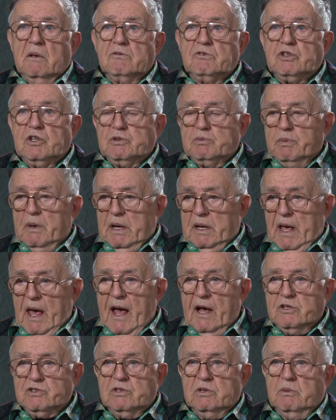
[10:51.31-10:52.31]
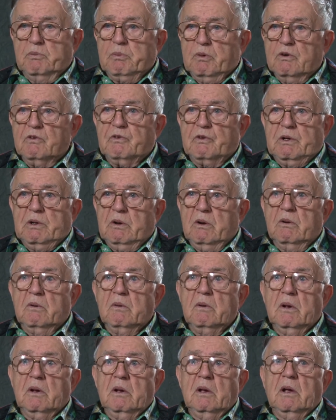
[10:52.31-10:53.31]
It's just by accident, birth year.
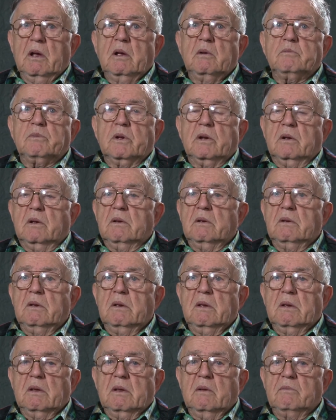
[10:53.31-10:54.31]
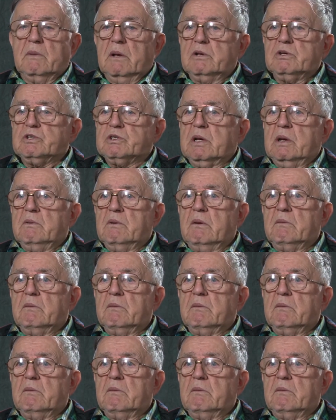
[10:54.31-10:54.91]
But I'm not ashamed.